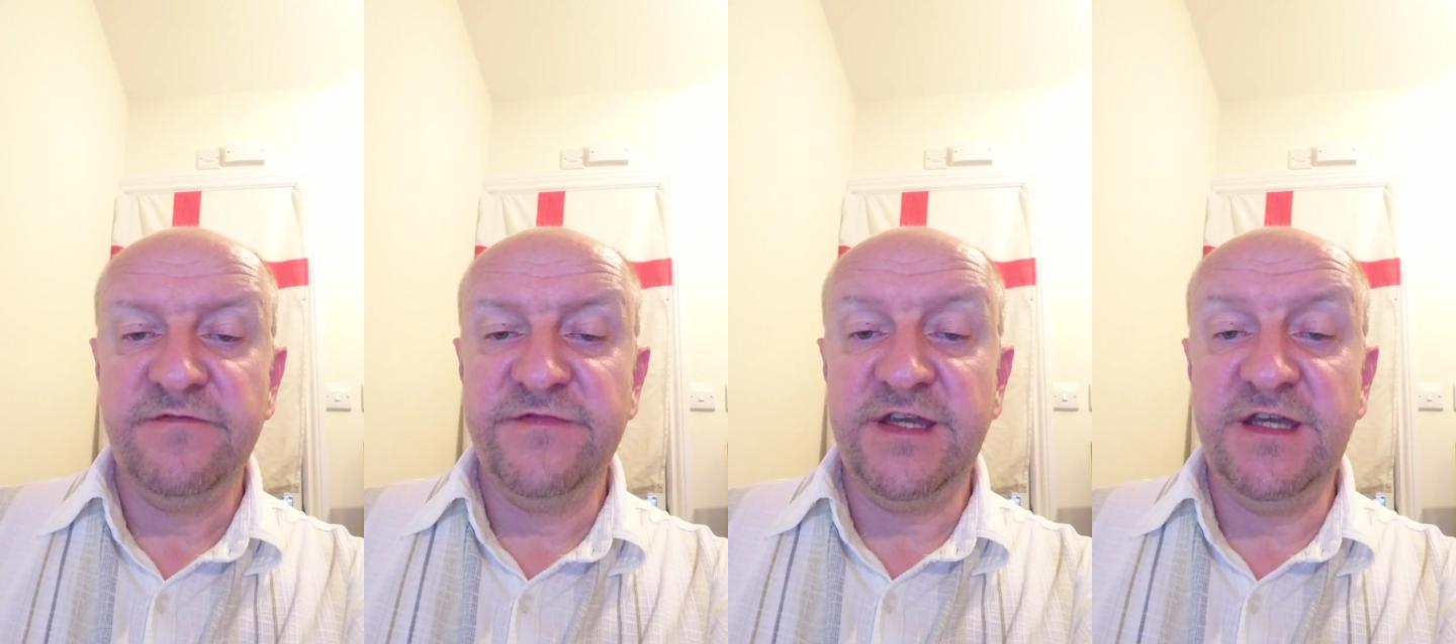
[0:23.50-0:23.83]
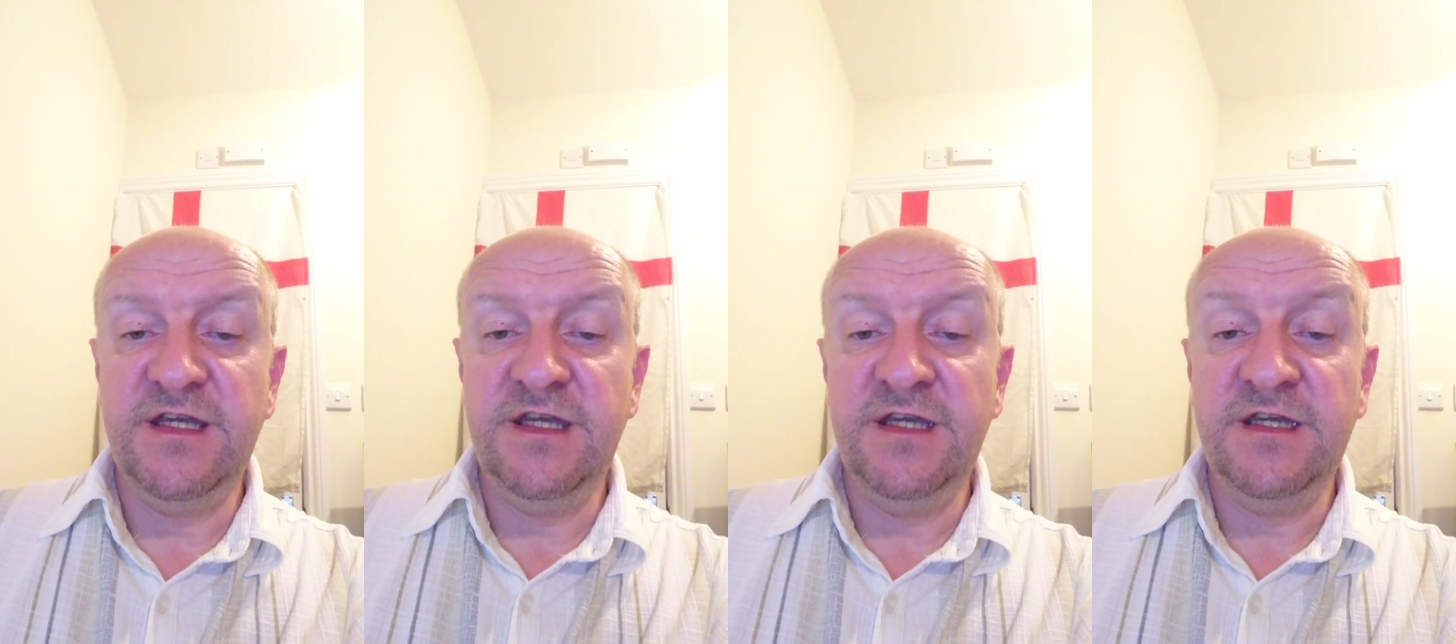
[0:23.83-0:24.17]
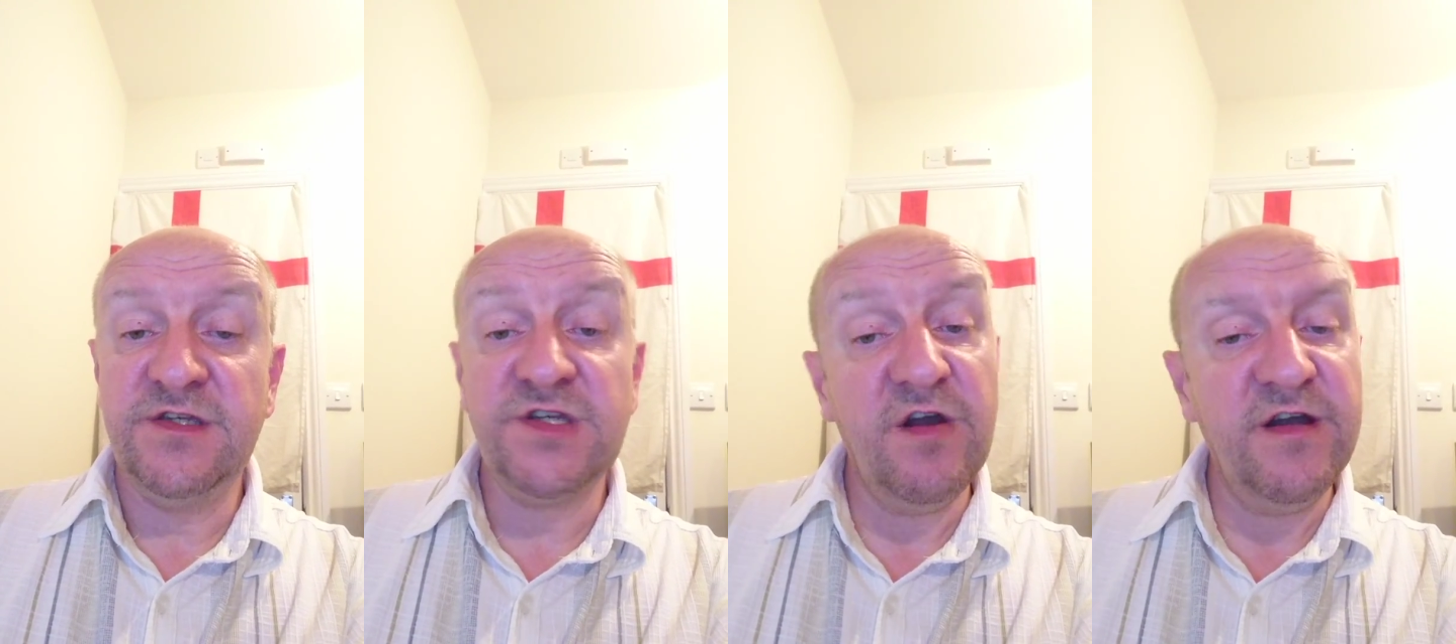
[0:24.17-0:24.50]
The
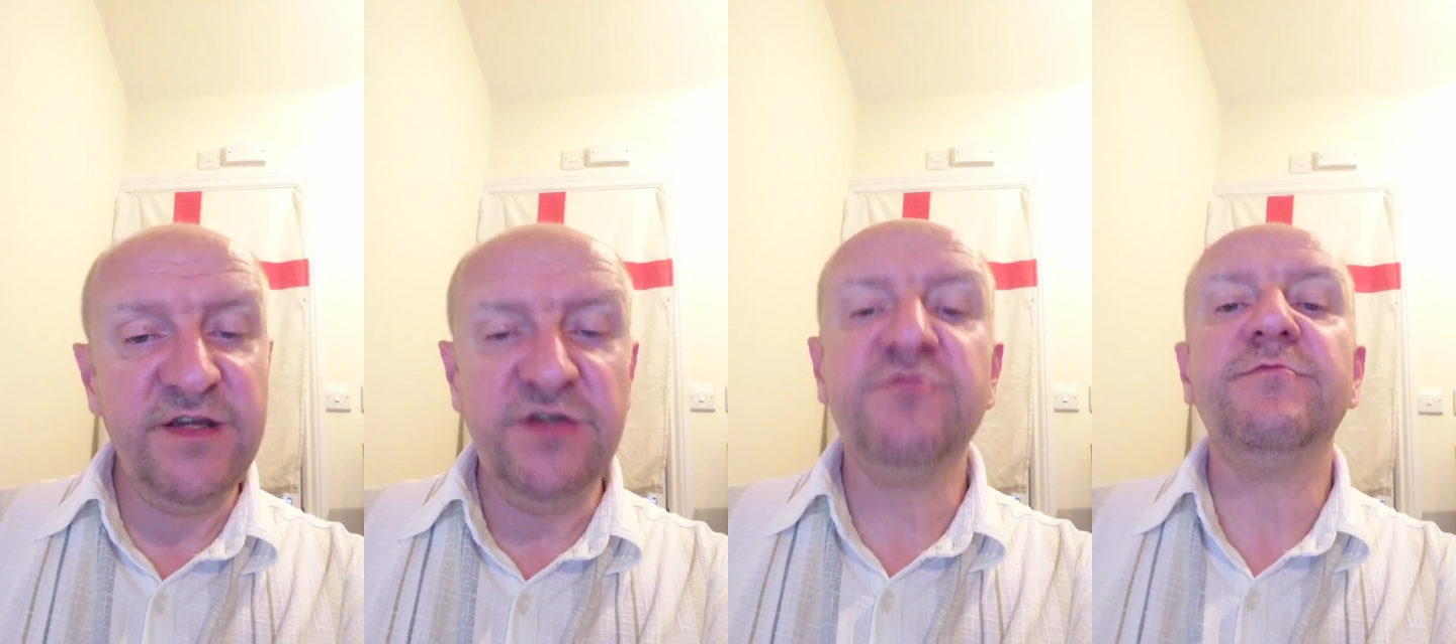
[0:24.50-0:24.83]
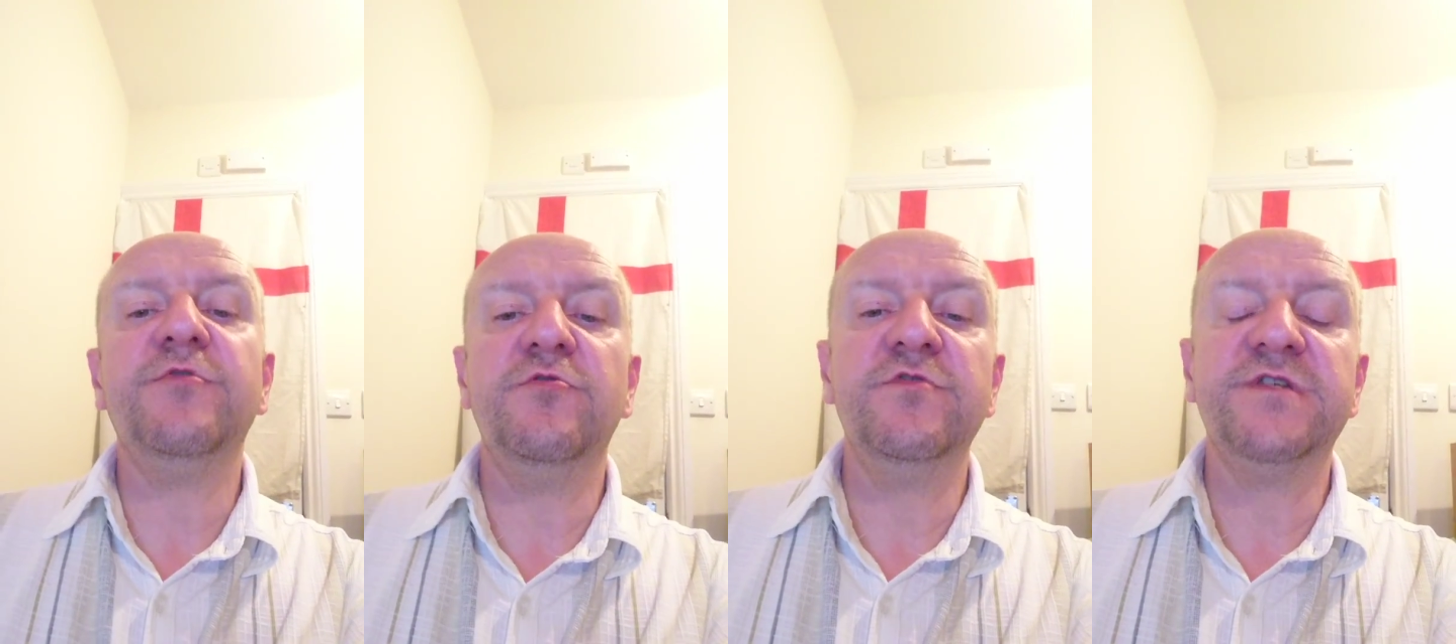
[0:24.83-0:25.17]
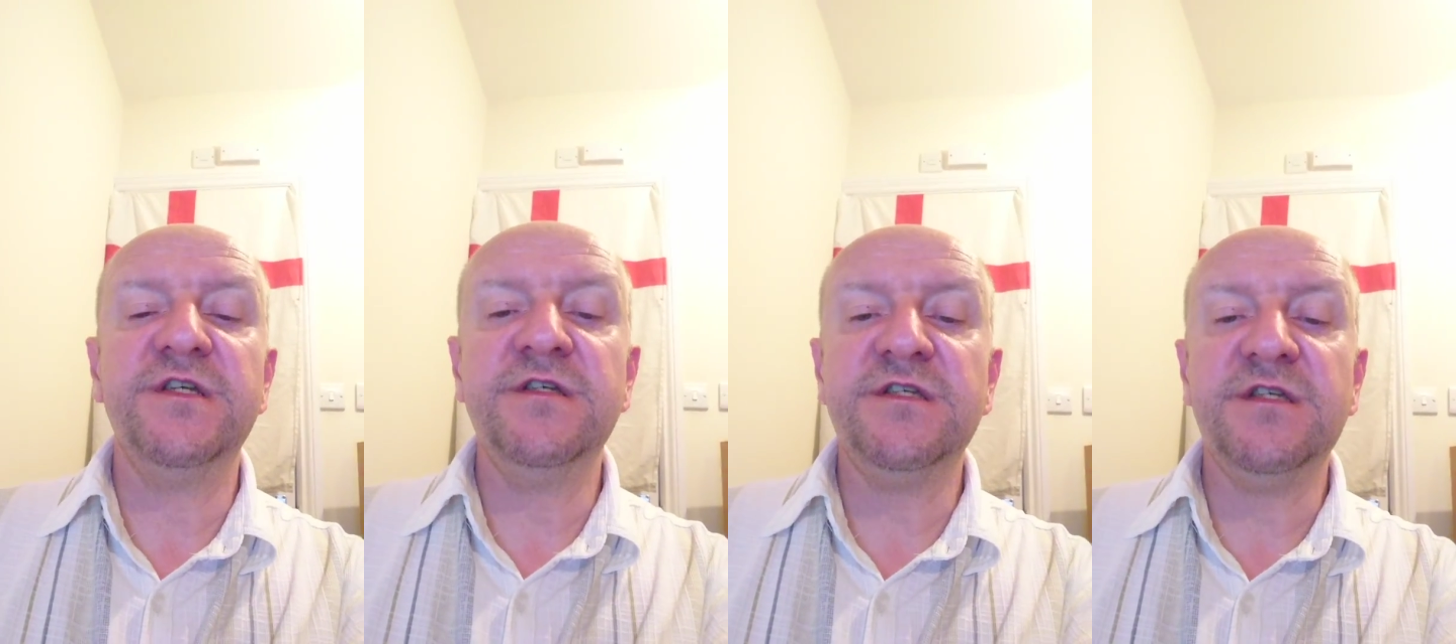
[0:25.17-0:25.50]
Sky News
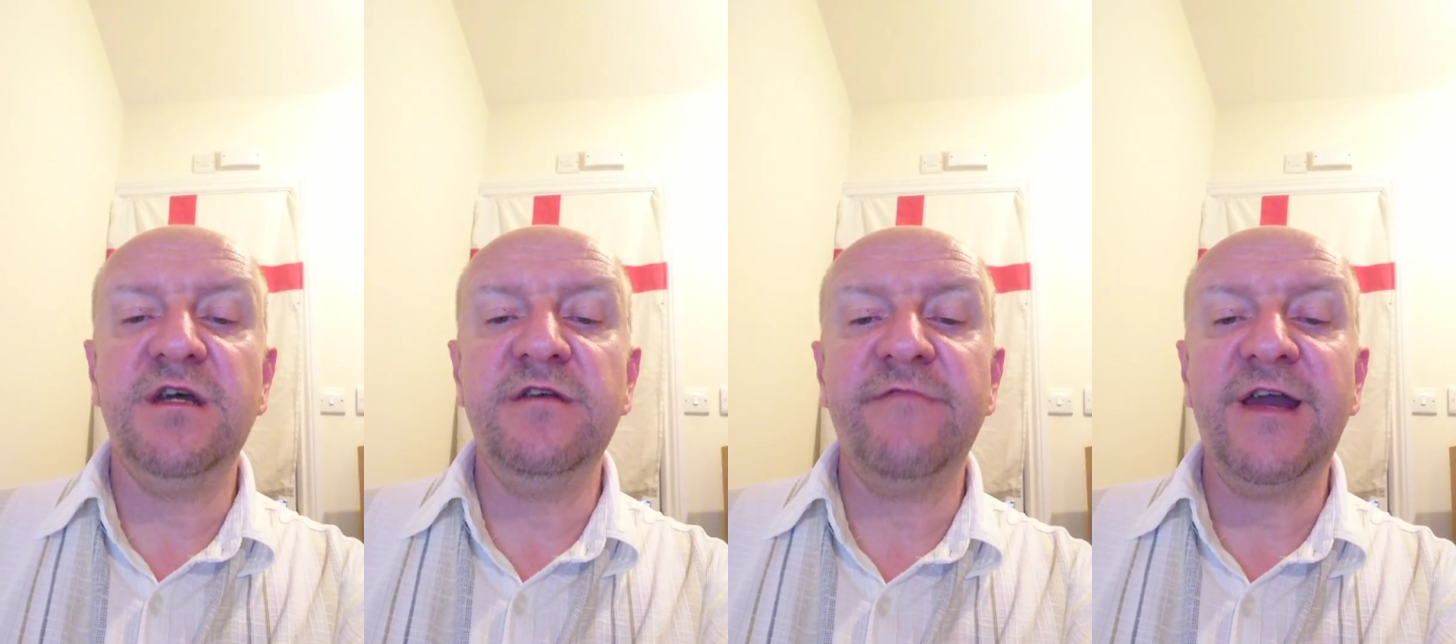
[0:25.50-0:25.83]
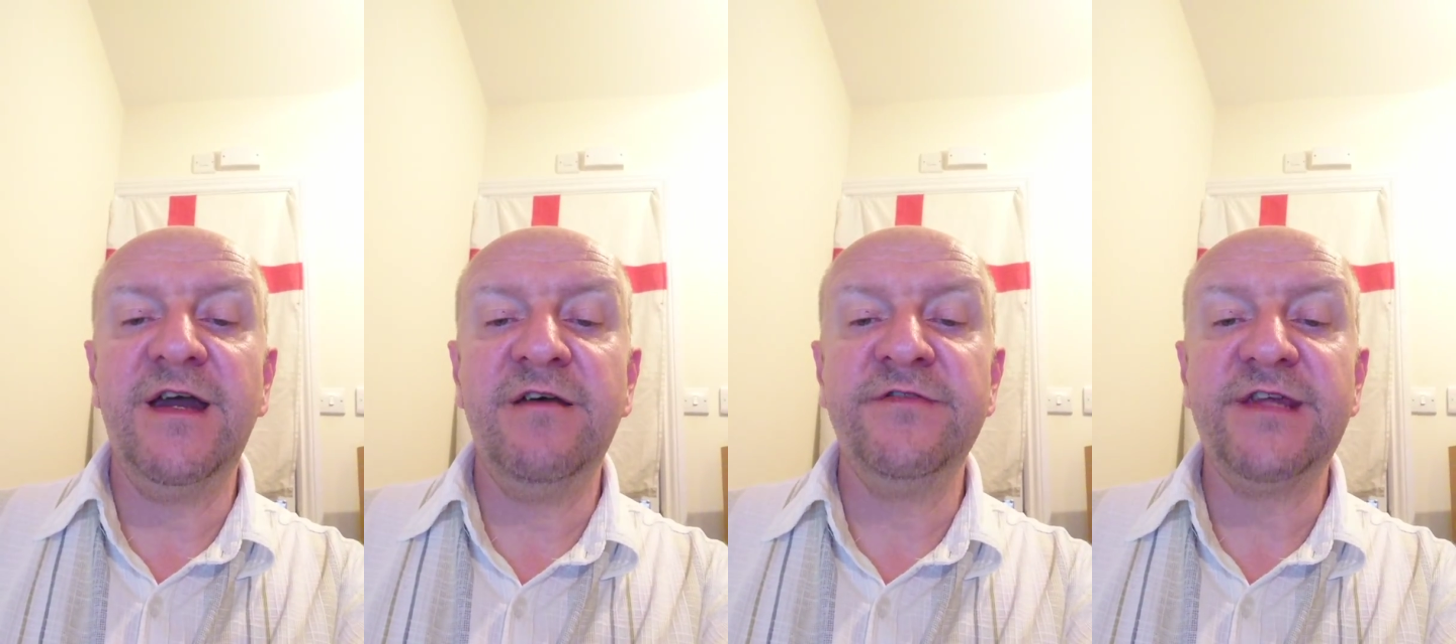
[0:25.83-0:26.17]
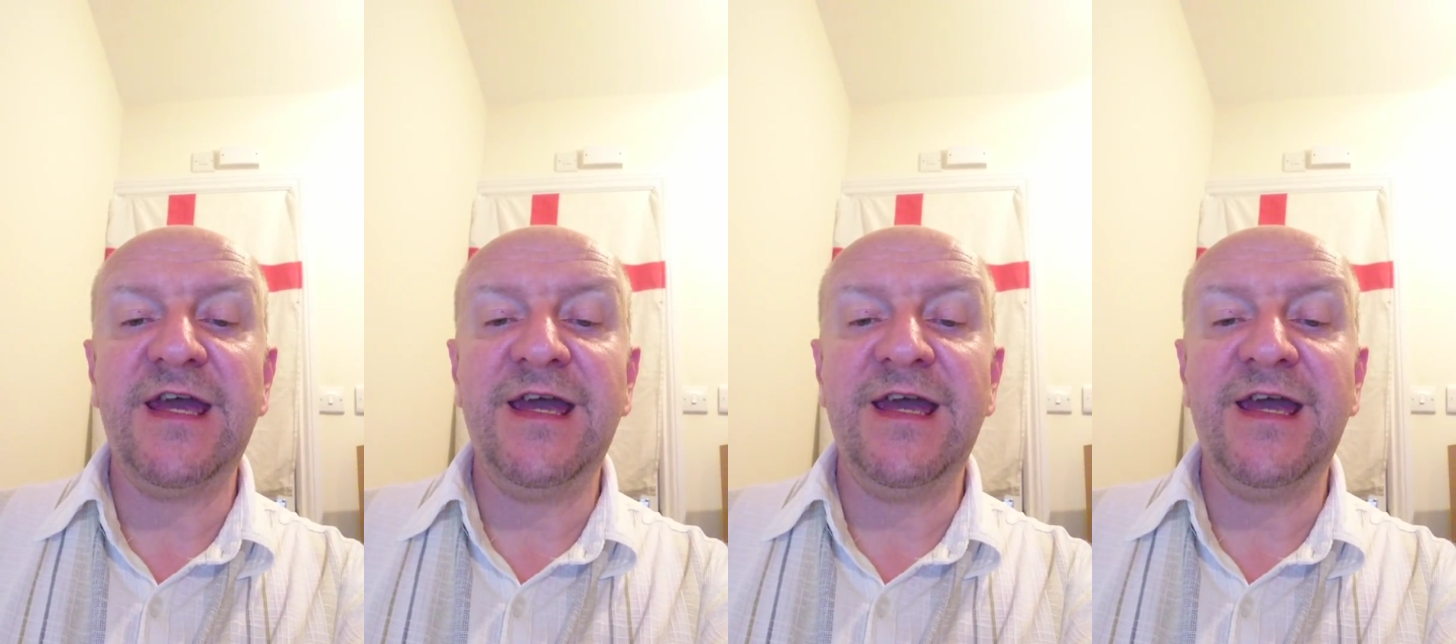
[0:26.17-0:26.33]
reporters turned around